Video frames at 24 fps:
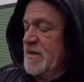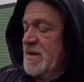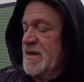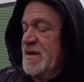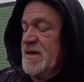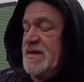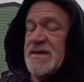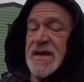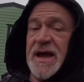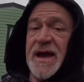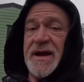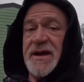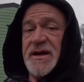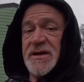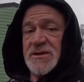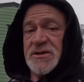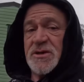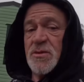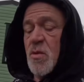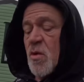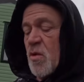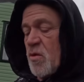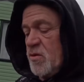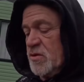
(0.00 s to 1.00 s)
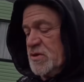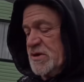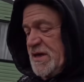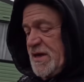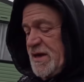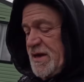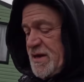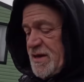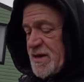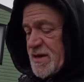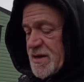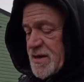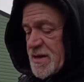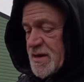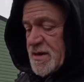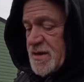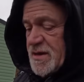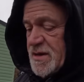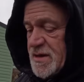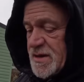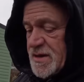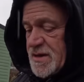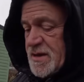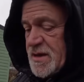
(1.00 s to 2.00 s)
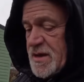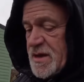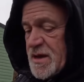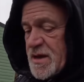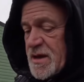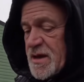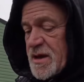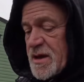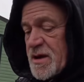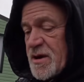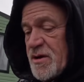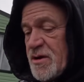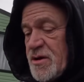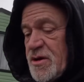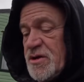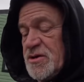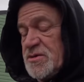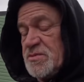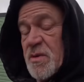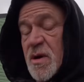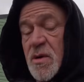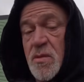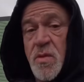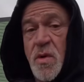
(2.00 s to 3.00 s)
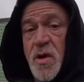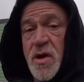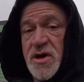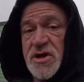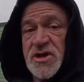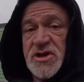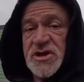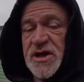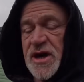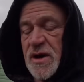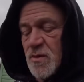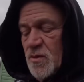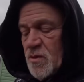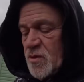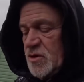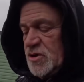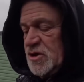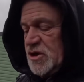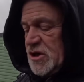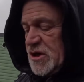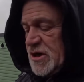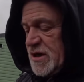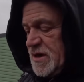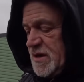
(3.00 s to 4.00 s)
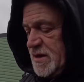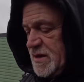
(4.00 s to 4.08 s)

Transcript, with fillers: containers of water. I use my Works Jet Wash,